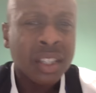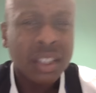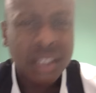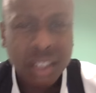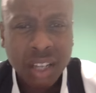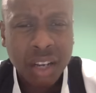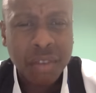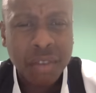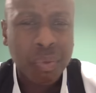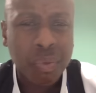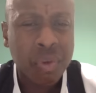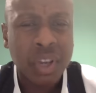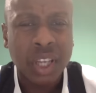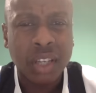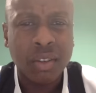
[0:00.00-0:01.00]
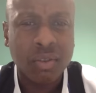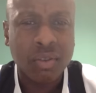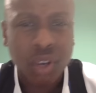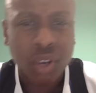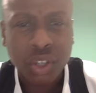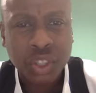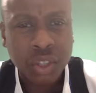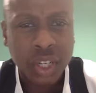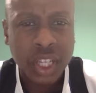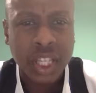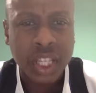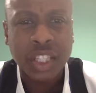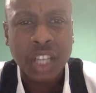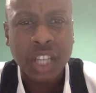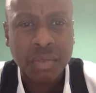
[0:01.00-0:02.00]
you know, pretty rock solid
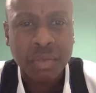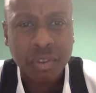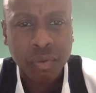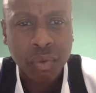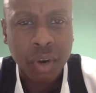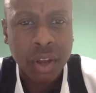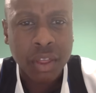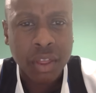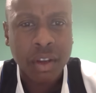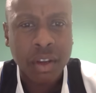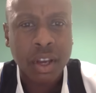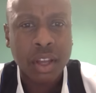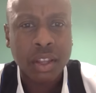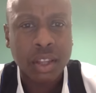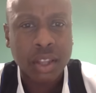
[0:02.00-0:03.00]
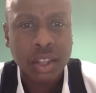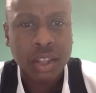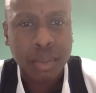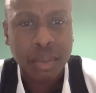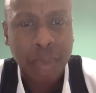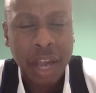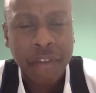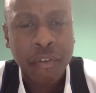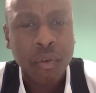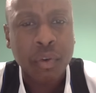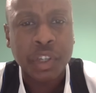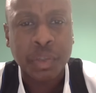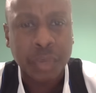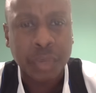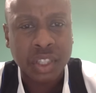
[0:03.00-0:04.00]
in terms of what the back
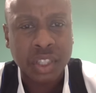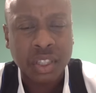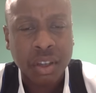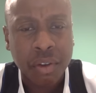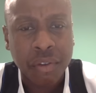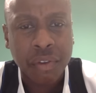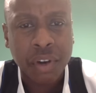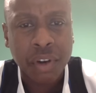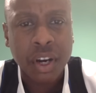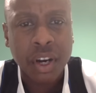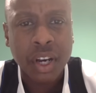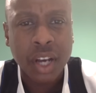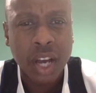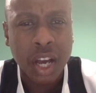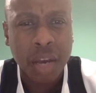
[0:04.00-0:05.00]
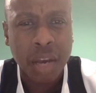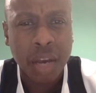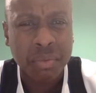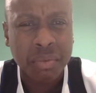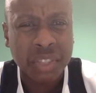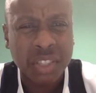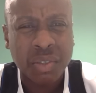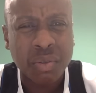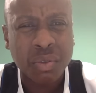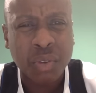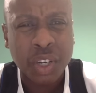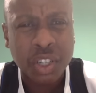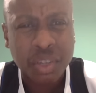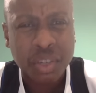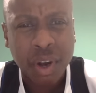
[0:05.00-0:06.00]
four has been so far. Still
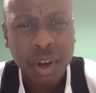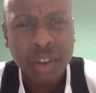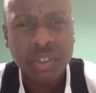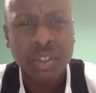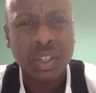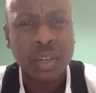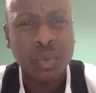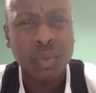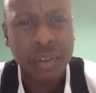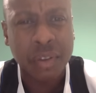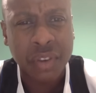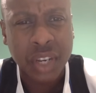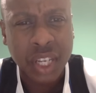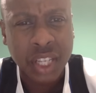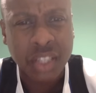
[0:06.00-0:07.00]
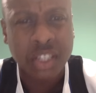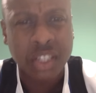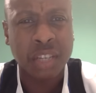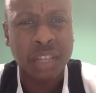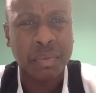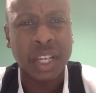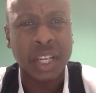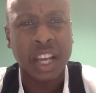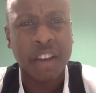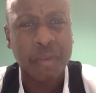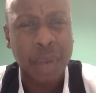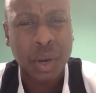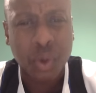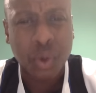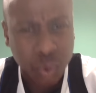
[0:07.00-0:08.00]
question marks on whether Anita's going to be left
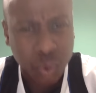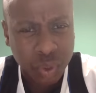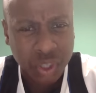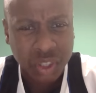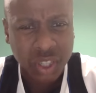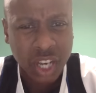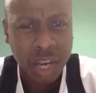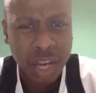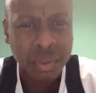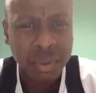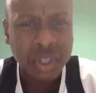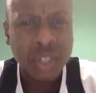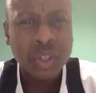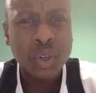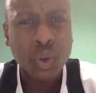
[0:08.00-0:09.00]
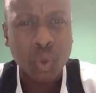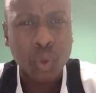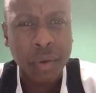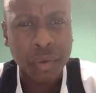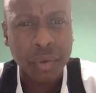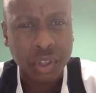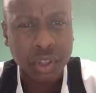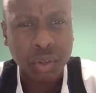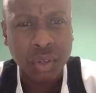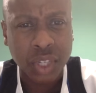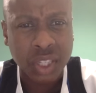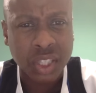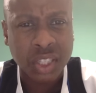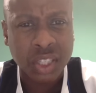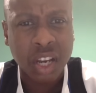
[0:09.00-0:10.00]
back all the time or whether we do
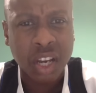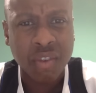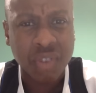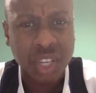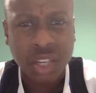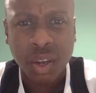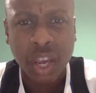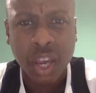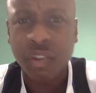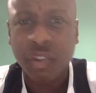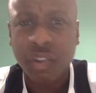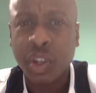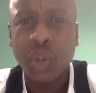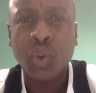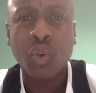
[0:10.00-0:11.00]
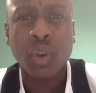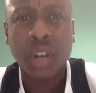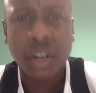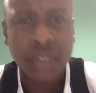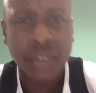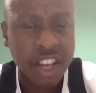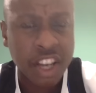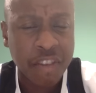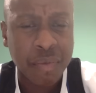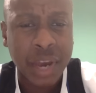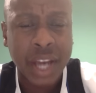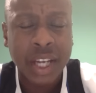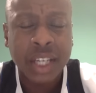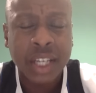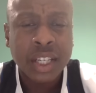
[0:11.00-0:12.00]
need to sign Rico Henry or another left
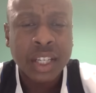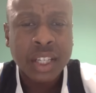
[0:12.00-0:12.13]
back